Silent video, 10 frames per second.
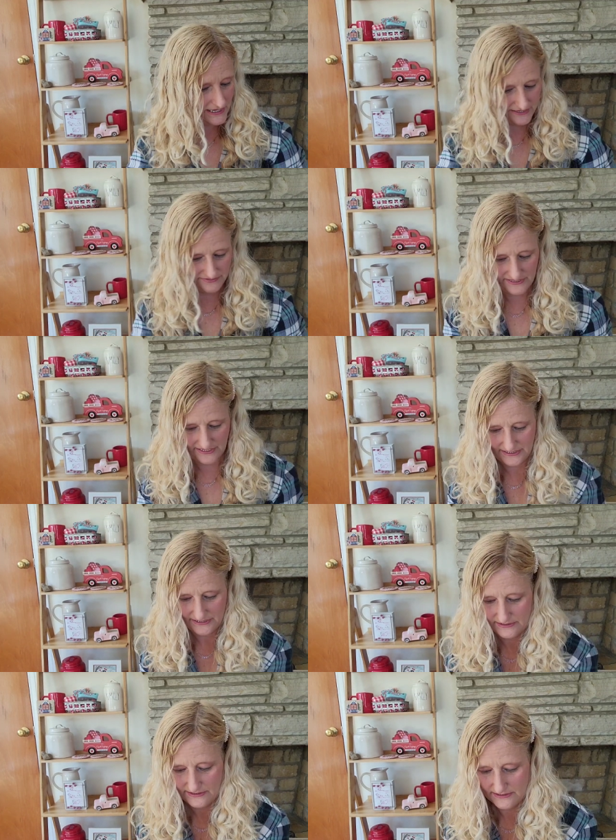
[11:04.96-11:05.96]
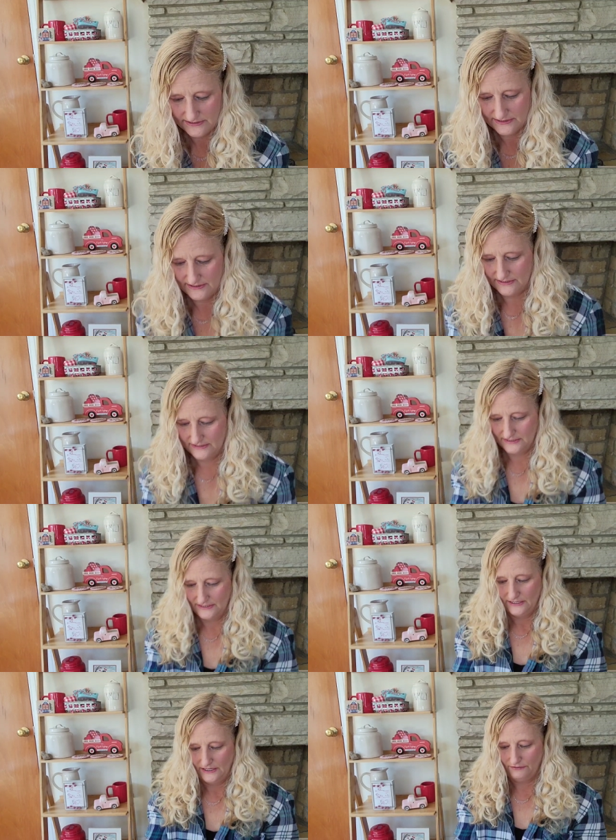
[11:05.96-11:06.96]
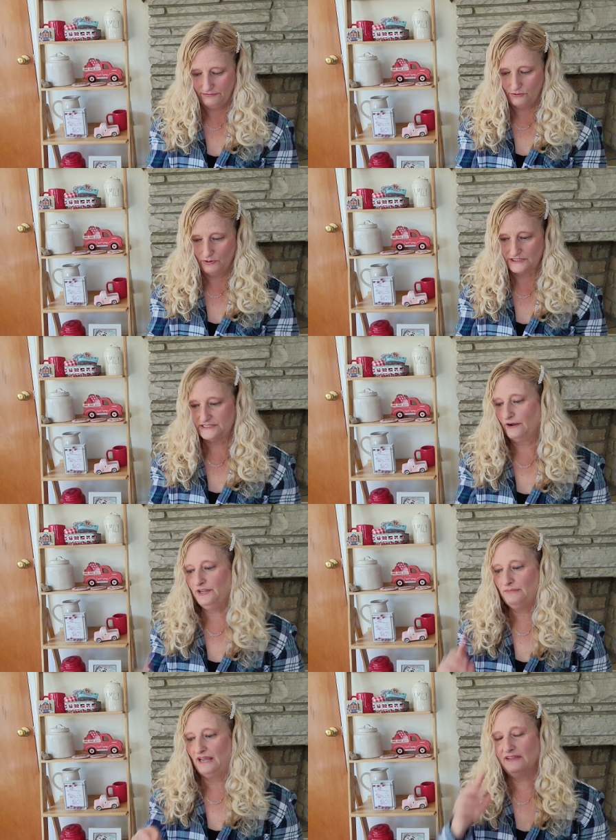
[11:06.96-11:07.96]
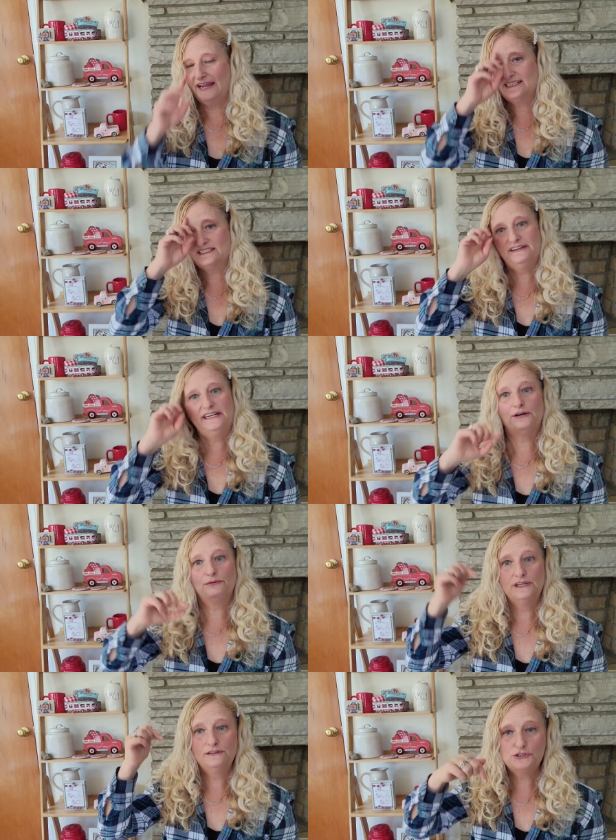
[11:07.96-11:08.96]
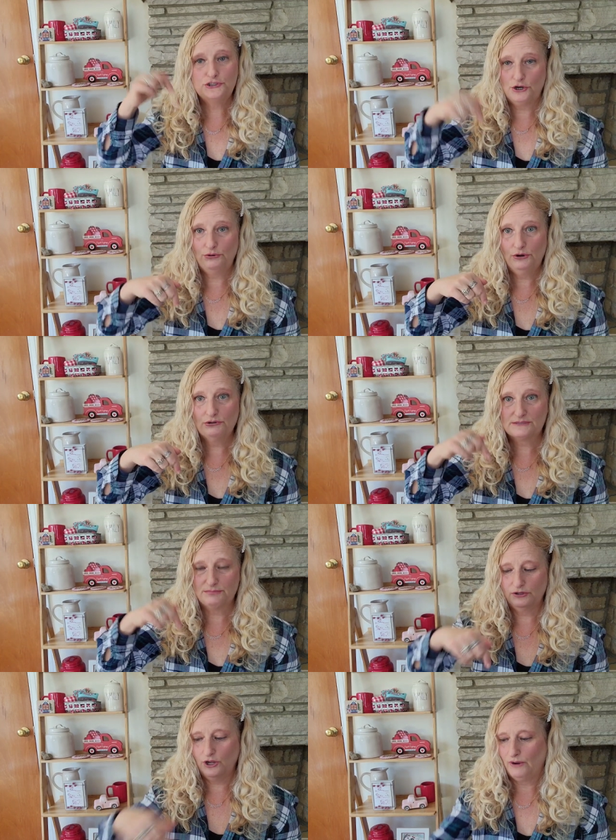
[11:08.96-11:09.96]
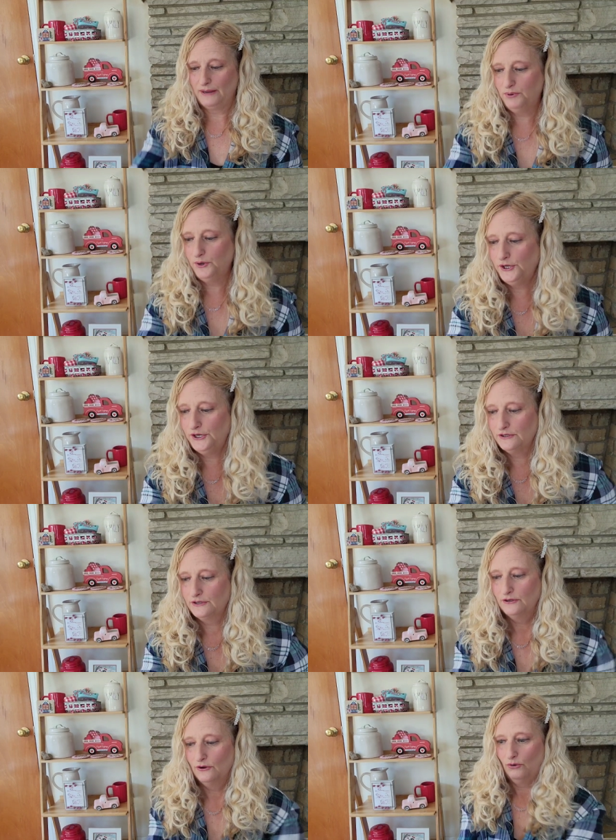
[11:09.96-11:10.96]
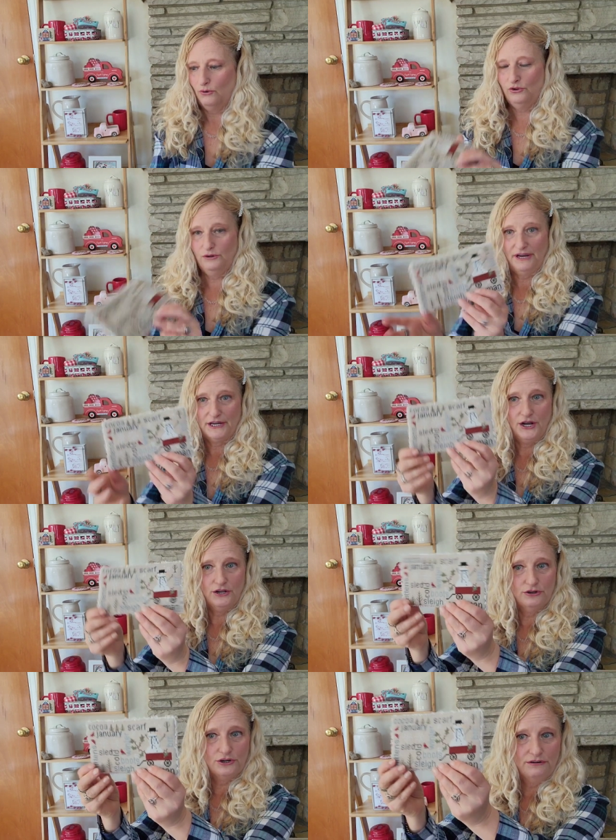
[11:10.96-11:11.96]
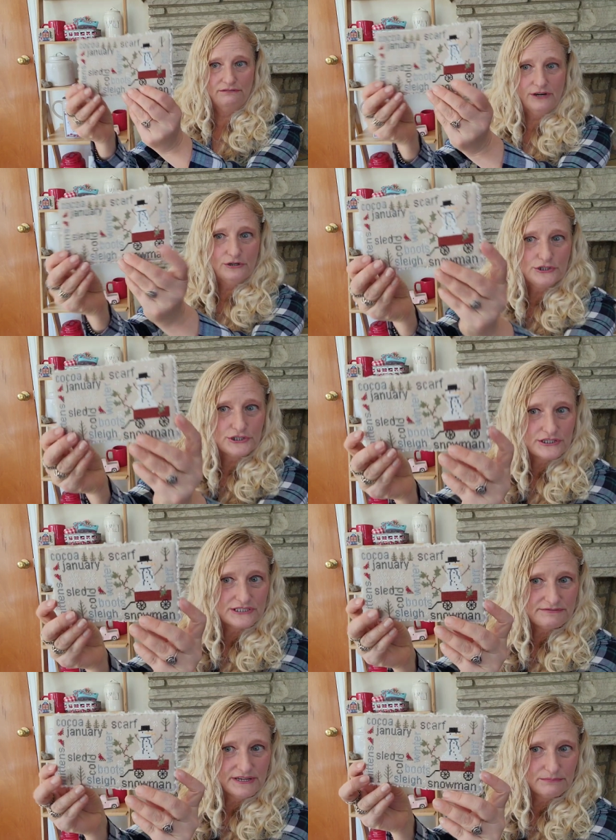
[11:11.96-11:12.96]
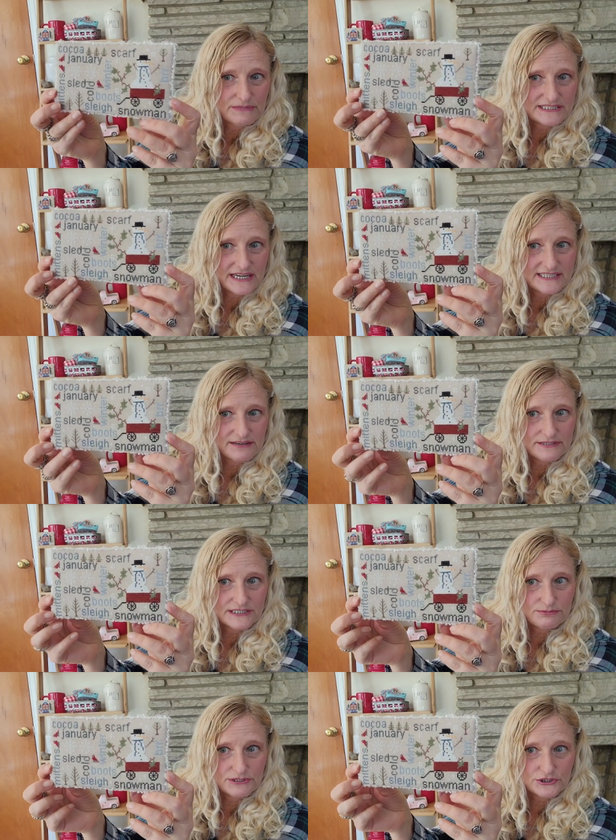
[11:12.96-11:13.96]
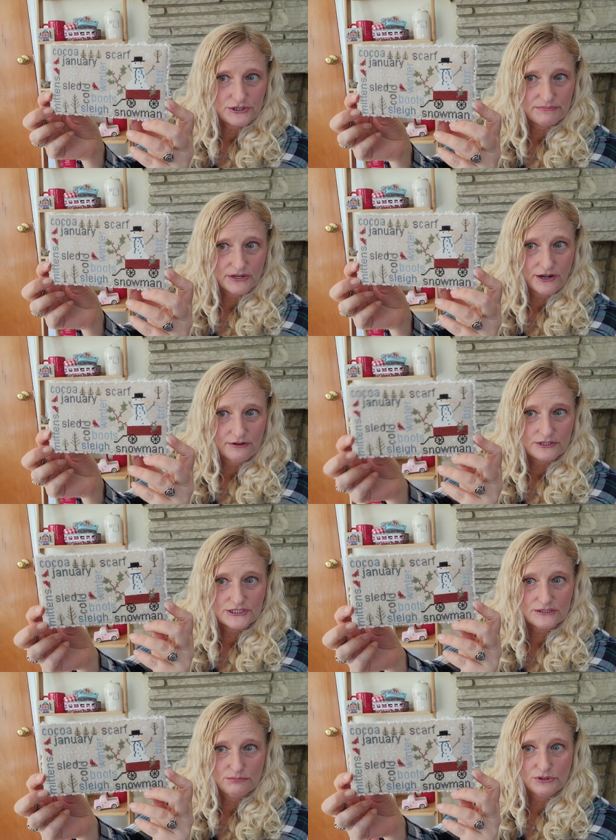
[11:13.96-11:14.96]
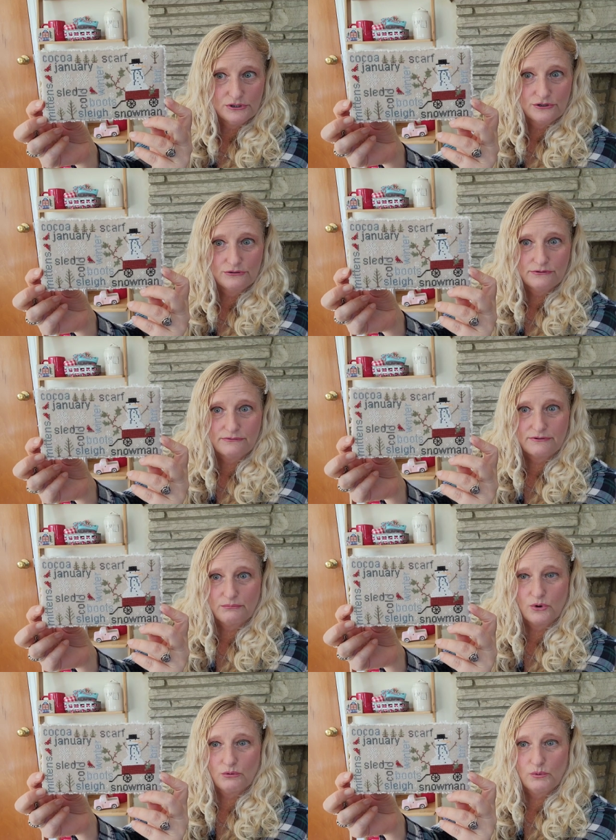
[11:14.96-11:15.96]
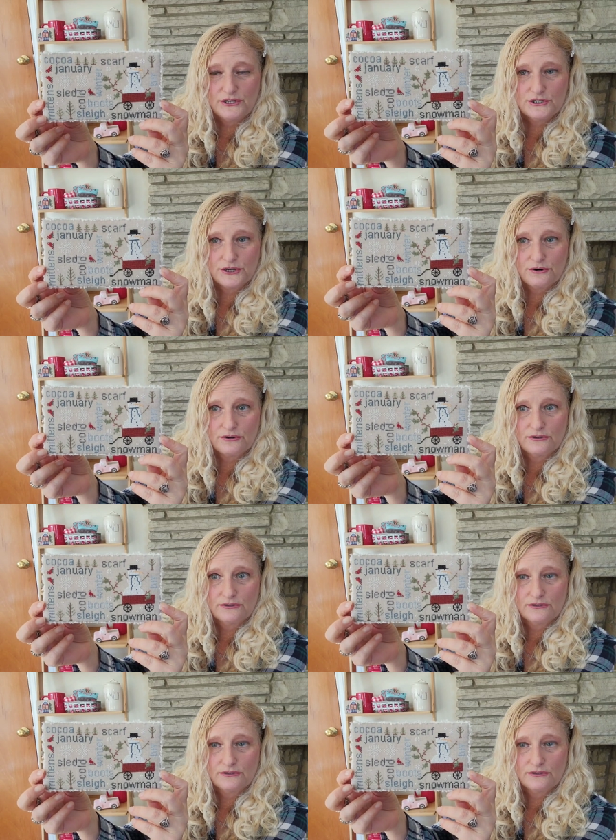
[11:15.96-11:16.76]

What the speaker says: And then, of course, now in my last video, in the show notes below, I put all of my color conversions for him because I definitely switched up the colors to blue for more winter.